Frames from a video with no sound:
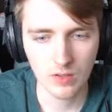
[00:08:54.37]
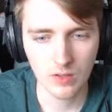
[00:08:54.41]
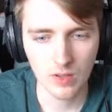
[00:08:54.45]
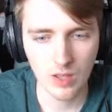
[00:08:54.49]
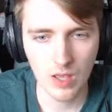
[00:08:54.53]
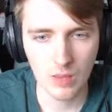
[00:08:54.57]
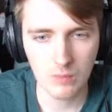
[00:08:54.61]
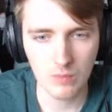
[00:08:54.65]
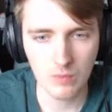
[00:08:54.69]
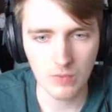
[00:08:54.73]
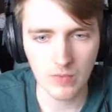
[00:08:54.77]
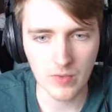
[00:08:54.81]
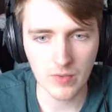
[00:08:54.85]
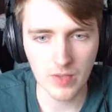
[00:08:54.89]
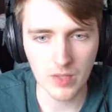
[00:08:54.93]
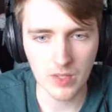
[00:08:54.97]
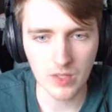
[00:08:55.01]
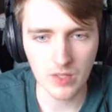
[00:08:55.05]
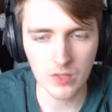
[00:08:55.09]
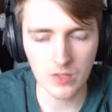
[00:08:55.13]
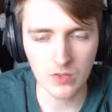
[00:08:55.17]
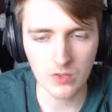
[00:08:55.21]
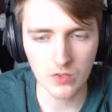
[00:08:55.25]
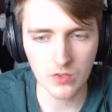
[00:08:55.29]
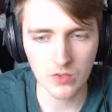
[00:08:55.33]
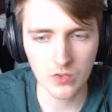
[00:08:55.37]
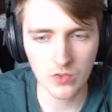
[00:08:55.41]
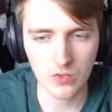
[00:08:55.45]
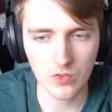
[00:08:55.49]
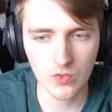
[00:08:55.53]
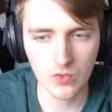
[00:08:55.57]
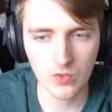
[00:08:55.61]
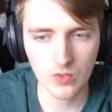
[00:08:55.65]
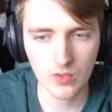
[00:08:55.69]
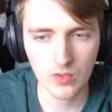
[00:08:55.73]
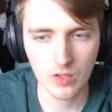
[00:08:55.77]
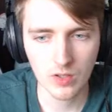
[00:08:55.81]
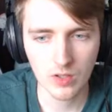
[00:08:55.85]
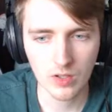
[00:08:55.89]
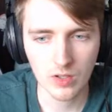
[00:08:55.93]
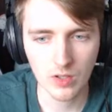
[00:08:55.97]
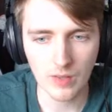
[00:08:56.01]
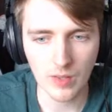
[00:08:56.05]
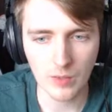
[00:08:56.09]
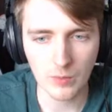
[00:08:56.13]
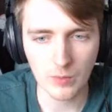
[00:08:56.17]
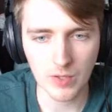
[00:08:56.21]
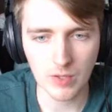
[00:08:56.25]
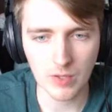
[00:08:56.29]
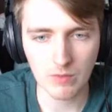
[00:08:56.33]
Hemiphage.
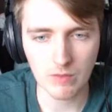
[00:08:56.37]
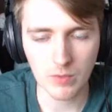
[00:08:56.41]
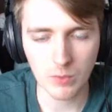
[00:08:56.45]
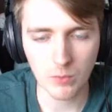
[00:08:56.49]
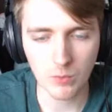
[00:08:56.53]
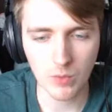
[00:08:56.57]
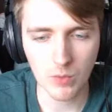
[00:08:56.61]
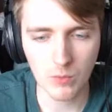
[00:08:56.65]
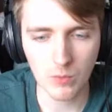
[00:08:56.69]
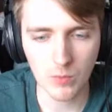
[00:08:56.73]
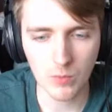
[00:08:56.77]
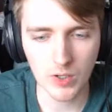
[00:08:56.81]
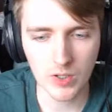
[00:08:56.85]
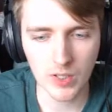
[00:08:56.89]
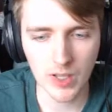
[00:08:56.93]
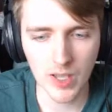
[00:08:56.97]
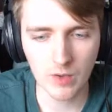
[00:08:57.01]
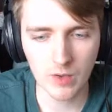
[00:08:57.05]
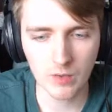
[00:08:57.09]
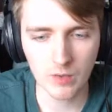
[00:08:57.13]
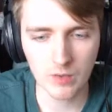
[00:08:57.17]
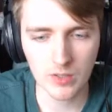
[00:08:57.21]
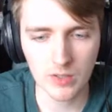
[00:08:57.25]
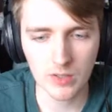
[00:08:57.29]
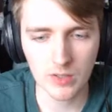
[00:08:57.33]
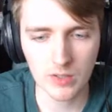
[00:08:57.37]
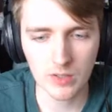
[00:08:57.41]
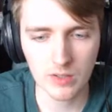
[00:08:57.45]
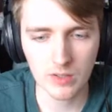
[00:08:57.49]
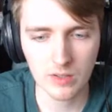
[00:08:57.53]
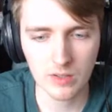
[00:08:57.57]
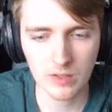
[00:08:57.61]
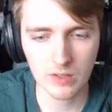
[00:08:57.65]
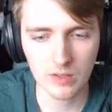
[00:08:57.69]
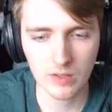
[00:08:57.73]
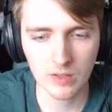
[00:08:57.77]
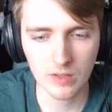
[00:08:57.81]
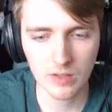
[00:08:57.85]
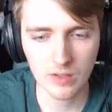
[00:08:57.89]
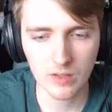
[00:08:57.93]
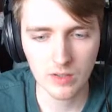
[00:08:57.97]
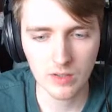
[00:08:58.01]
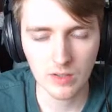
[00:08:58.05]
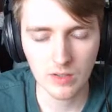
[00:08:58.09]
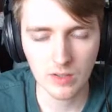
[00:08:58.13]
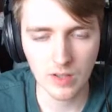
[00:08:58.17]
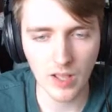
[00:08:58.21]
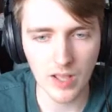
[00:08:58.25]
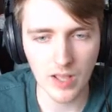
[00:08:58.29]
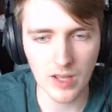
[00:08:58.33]
That would give it a 1/1 counter,
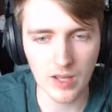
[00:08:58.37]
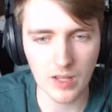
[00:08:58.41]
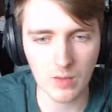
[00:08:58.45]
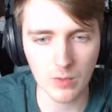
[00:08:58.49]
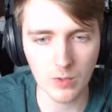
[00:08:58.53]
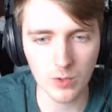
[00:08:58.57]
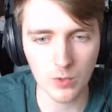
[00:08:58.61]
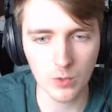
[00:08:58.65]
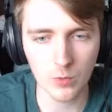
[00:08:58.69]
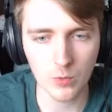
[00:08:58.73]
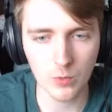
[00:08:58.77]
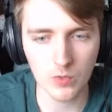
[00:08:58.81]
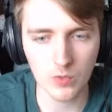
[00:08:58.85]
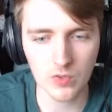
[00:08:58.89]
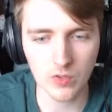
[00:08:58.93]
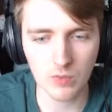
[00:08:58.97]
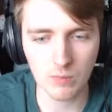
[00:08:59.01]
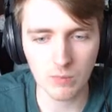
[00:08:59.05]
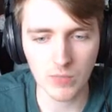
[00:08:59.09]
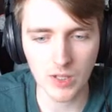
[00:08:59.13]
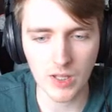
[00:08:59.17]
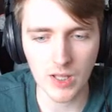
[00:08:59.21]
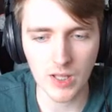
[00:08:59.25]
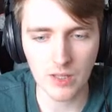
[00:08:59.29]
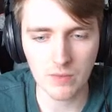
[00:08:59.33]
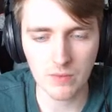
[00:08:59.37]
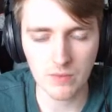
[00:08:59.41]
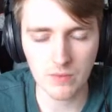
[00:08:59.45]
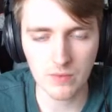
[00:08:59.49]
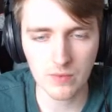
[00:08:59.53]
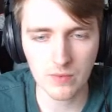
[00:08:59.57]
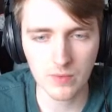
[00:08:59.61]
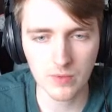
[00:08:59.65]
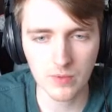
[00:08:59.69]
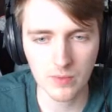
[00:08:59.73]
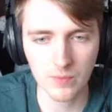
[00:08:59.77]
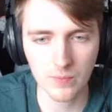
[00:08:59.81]
and he would lose some life.